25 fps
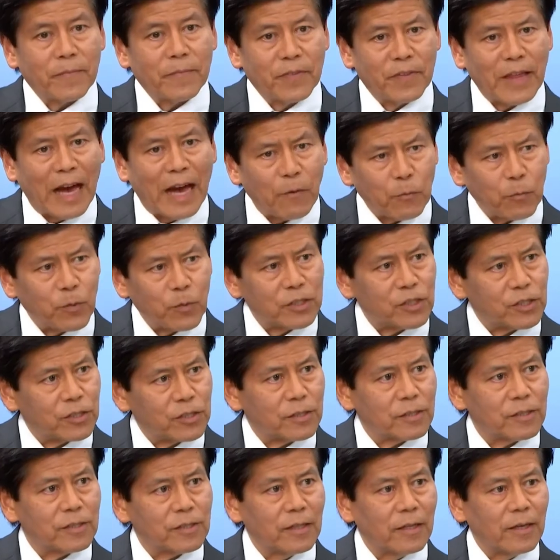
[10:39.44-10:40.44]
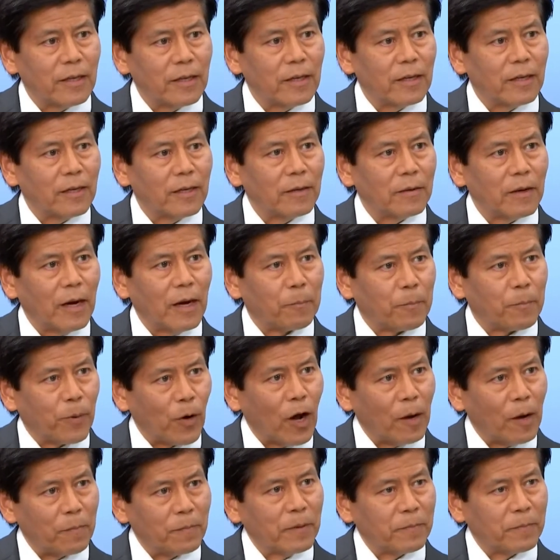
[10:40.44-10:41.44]
that was a
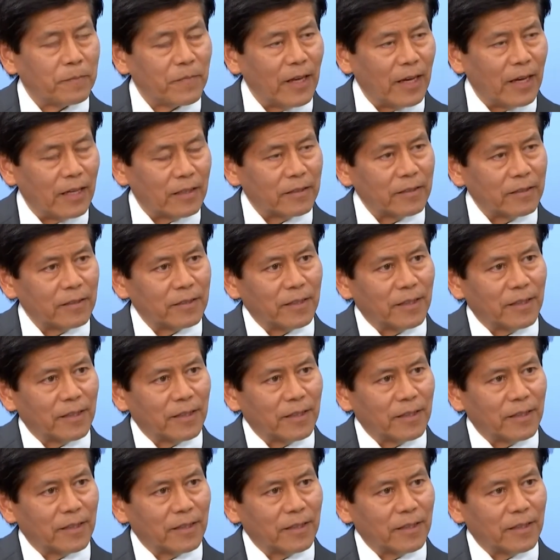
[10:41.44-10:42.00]
problem that